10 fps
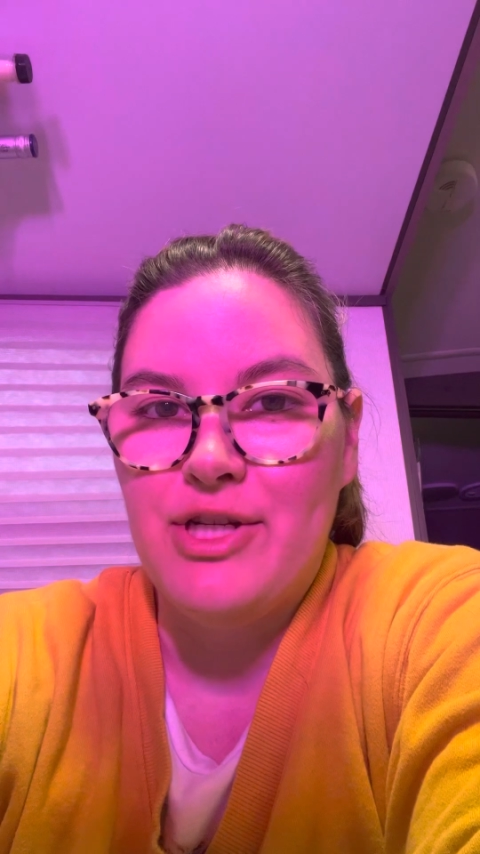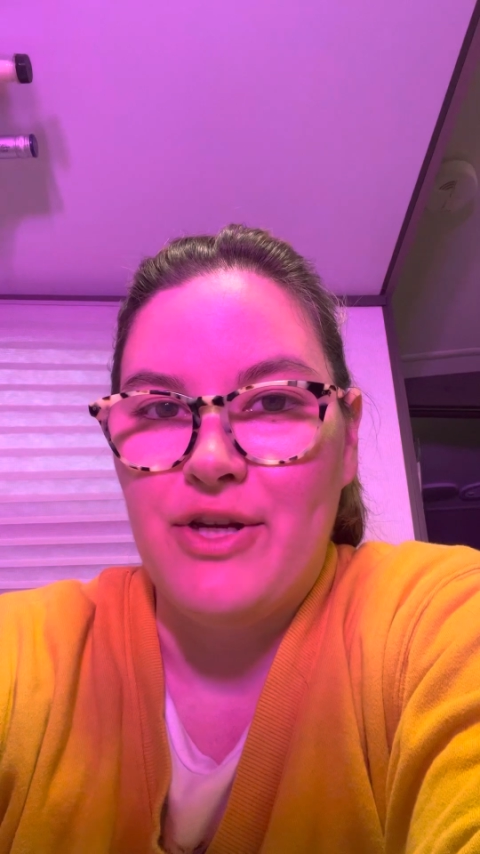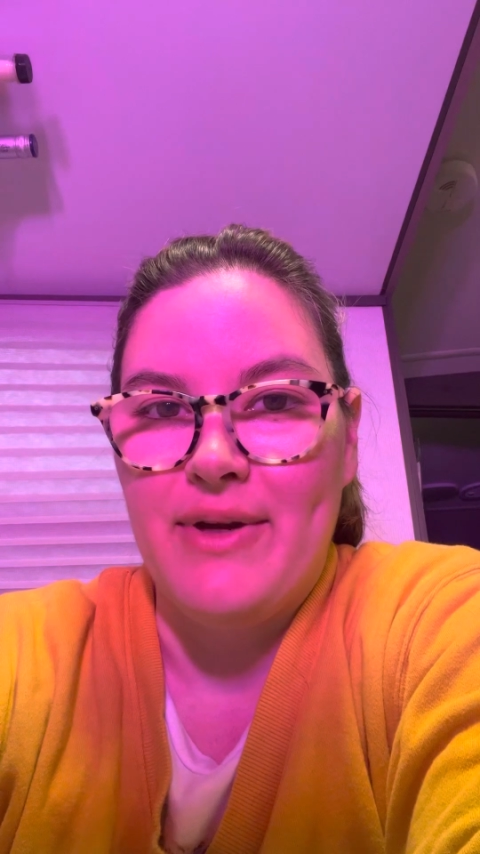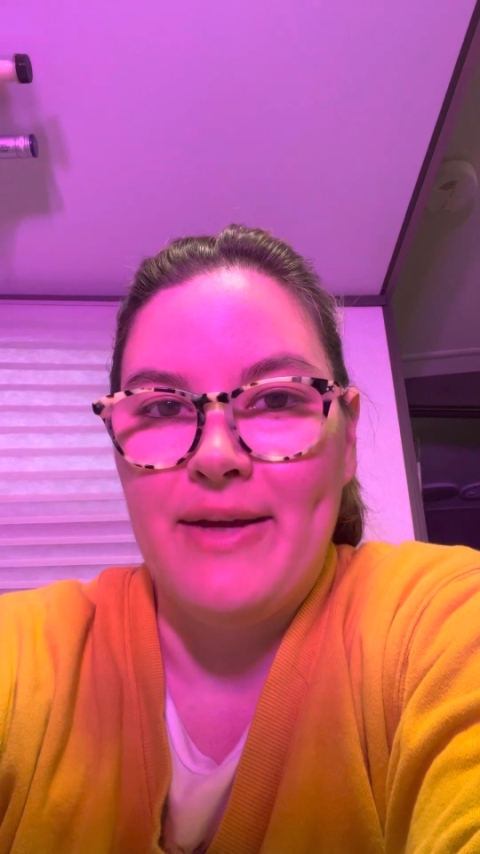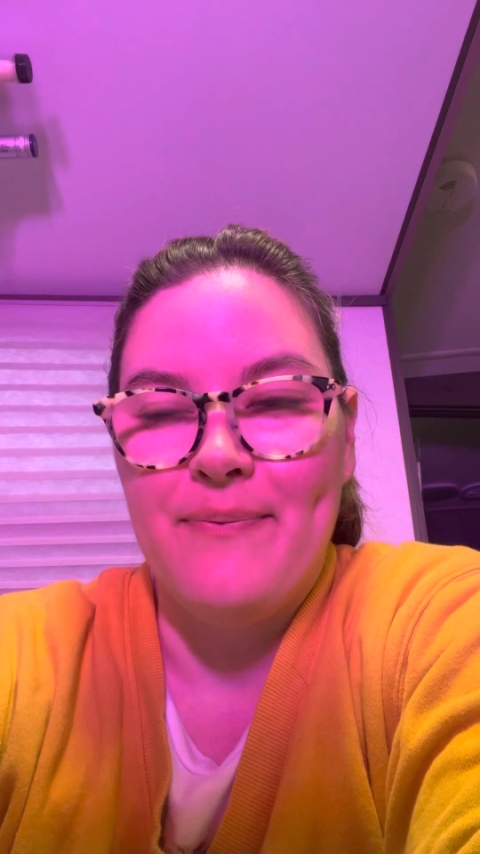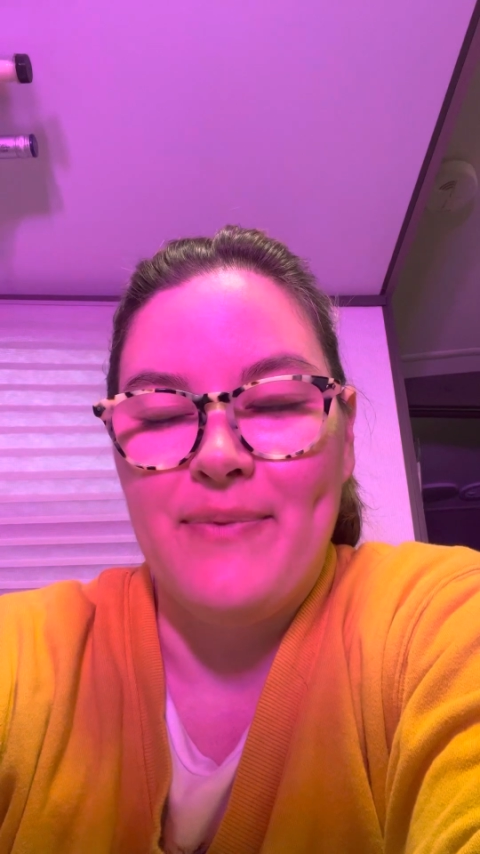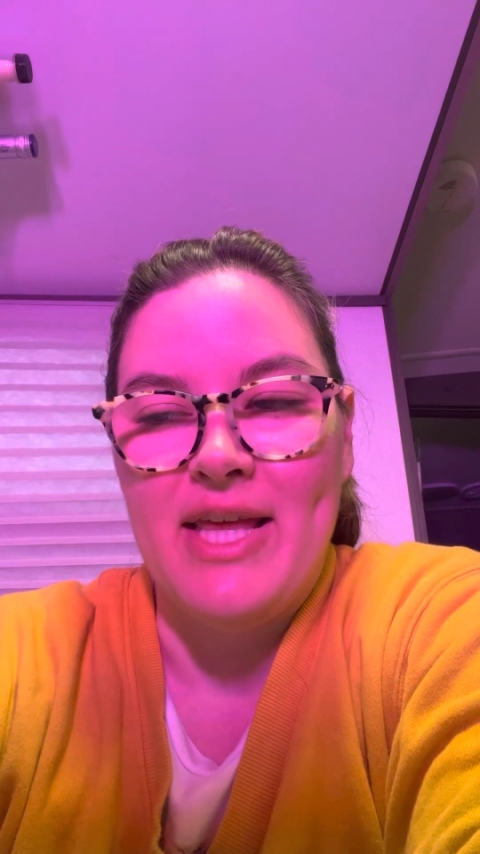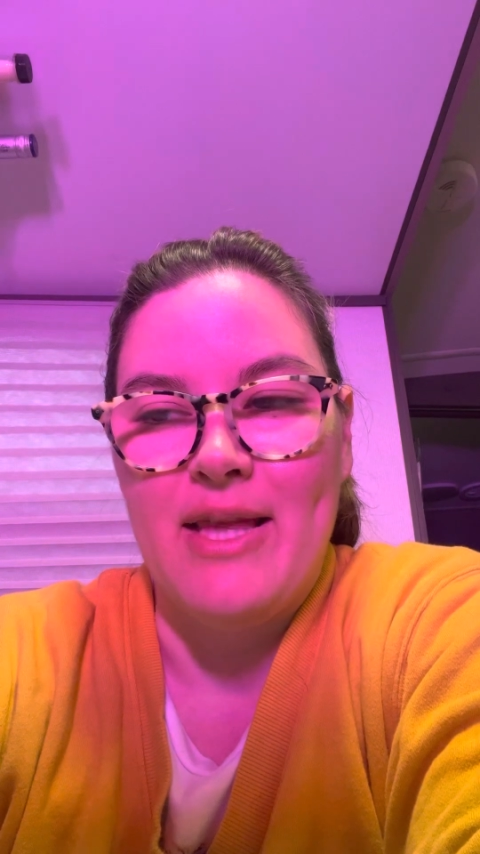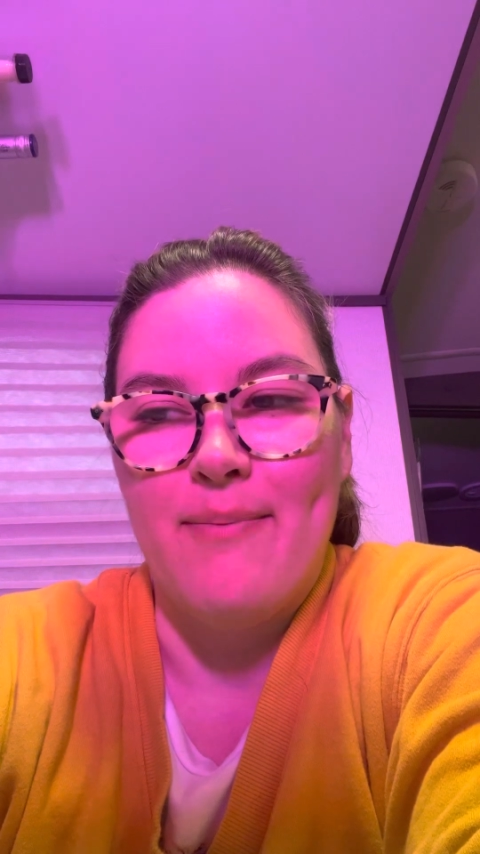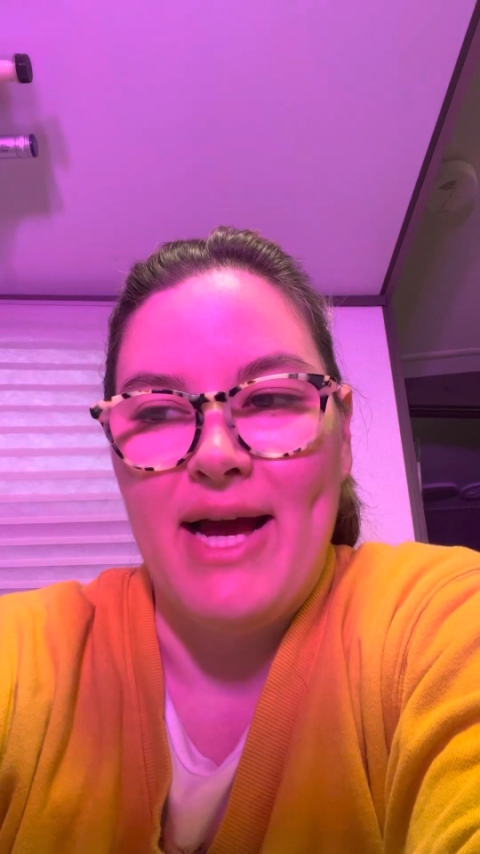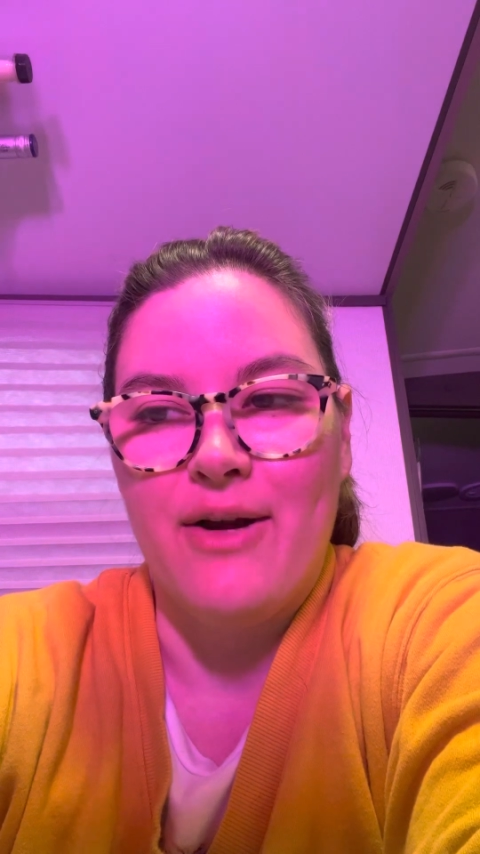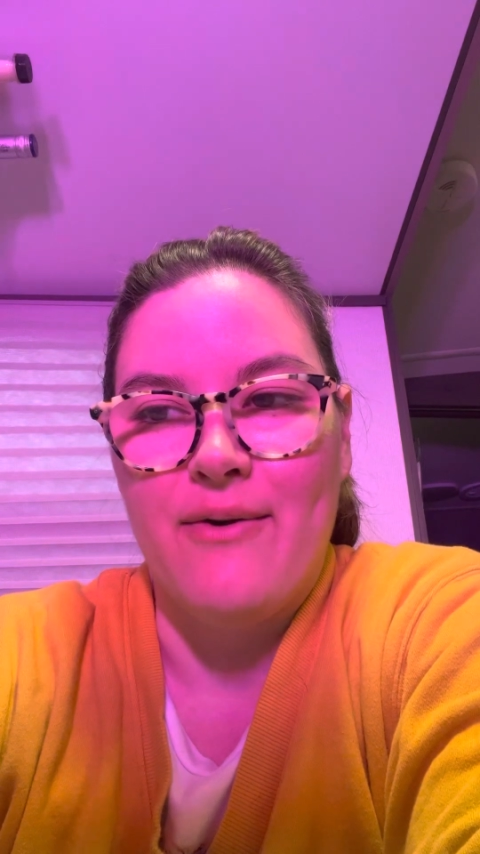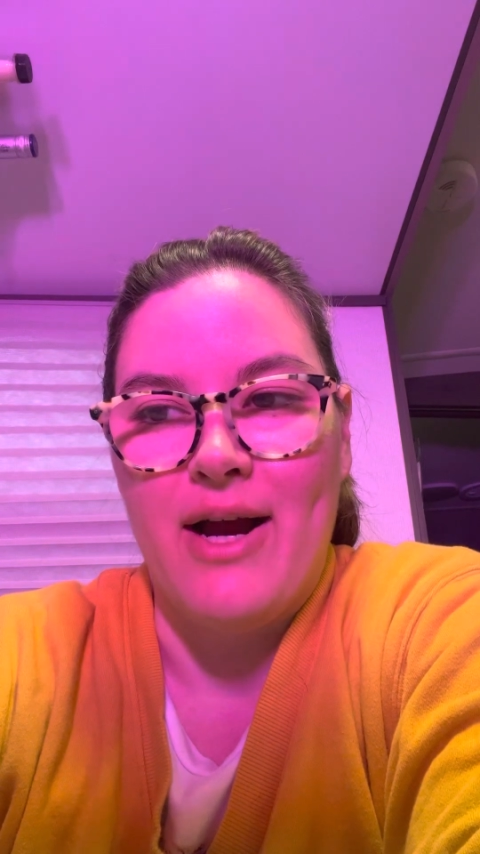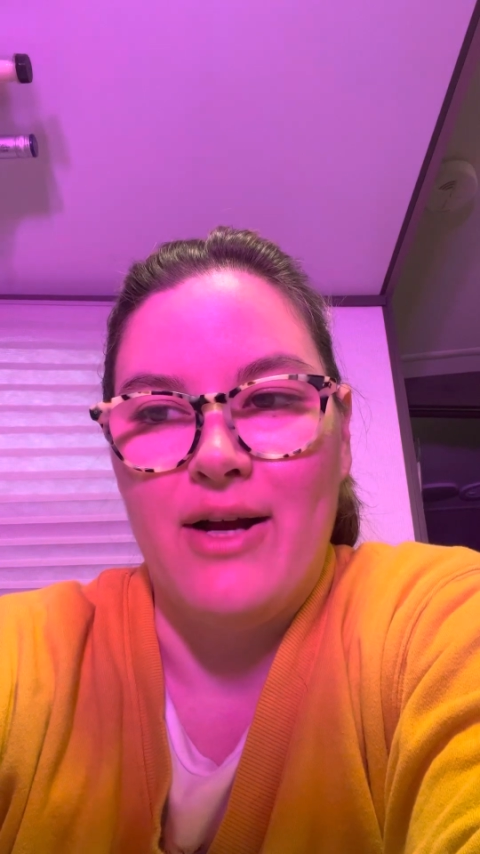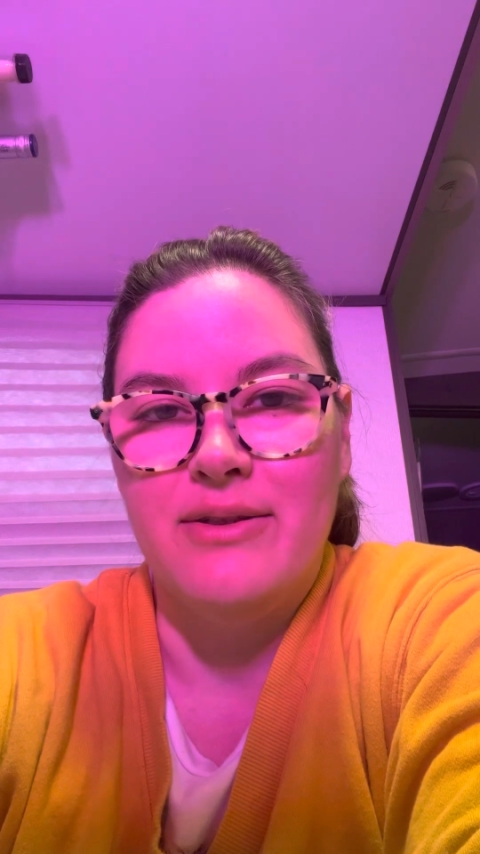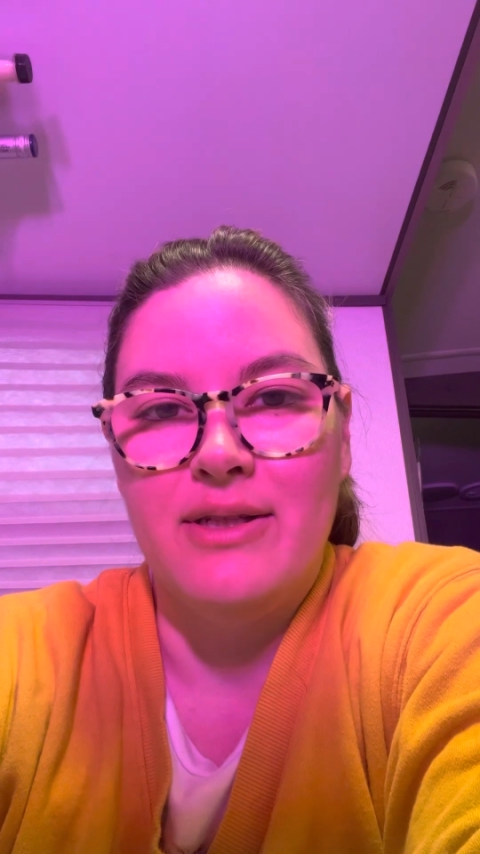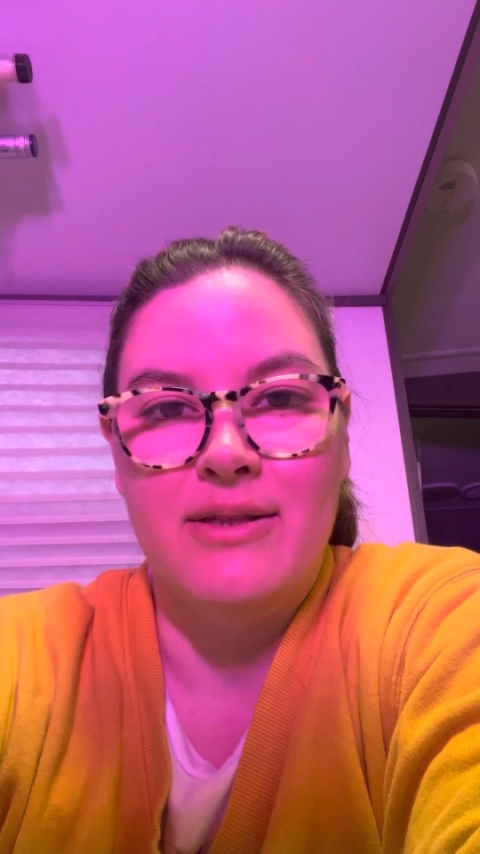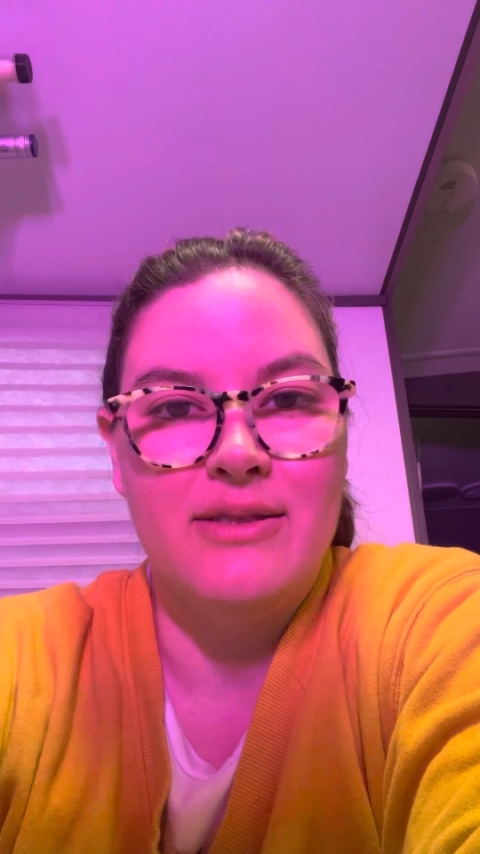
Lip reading: doing in the background,